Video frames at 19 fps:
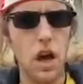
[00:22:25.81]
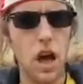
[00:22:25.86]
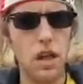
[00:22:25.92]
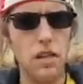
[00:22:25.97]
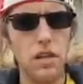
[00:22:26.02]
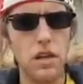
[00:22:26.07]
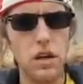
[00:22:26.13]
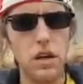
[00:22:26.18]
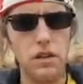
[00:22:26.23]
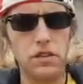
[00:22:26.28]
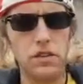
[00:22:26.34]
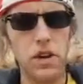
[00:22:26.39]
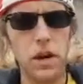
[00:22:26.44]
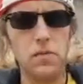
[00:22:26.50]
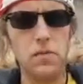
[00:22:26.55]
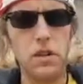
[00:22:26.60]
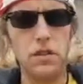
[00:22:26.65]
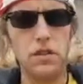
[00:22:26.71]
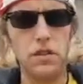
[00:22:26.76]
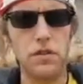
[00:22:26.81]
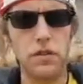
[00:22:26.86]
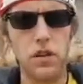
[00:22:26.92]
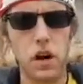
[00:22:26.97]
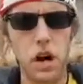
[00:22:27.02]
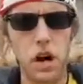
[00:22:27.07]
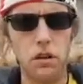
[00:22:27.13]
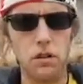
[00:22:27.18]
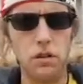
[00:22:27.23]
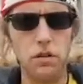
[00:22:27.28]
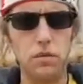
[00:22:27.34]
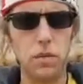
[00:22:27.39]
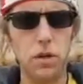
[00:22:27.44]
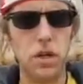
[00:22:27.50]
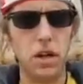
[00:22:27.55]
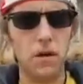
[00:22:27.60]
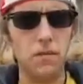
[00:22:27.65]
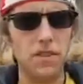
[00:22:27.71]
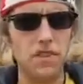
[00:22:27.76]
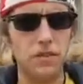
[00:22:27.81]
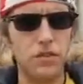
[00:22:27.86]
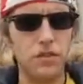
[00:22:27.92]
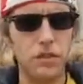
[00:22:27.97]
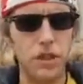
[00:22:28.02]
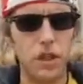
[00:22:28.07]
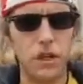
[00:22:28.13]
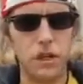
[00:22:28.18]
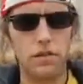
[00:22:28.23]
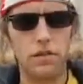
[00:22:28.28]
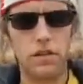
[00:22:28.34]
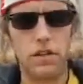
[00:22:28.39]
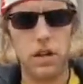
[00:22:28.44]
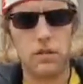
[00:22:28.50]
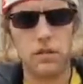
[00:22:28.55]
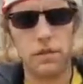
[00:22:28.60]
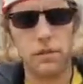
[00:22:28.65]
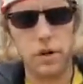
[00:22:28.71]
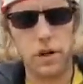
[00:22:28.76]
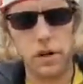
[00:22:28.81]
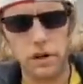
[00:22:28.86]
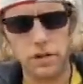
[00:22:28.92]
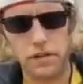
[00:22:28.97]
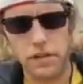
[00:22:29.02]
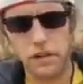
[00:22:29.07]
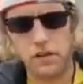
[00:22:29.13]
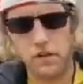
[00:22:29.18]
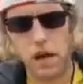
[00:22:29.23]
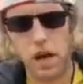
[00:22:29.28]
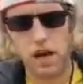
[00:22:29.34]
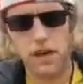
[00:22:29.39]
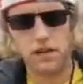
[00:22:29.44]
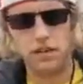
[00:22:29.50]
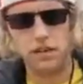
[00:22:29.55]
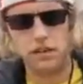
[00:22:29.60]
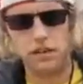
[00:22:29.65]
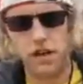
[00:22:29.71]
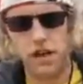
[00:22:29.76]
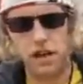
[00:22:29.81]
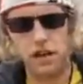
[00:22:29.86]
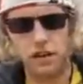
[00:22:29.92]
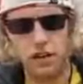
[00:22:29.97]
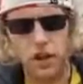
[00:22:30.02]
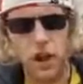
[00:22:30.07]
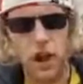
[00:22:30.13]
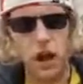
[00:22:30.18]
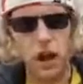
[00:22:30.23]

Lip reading: and the acceptance of Congress, become the seat of government of the United States,